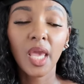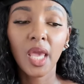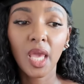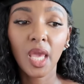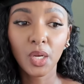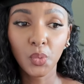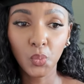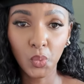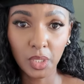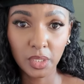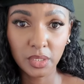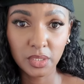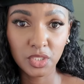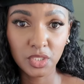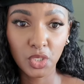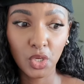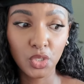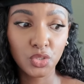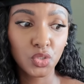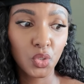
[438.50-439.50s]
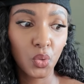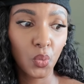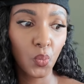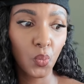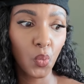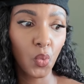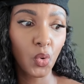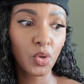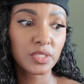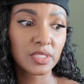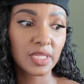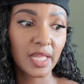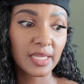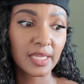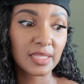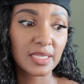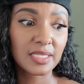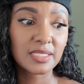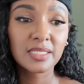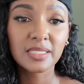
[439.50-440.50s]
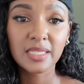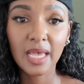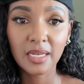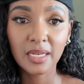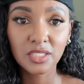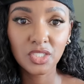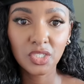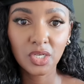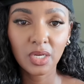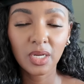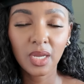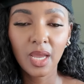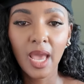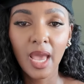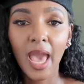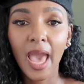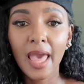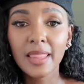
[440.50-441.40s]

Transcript: inwards, you know, towards like the center,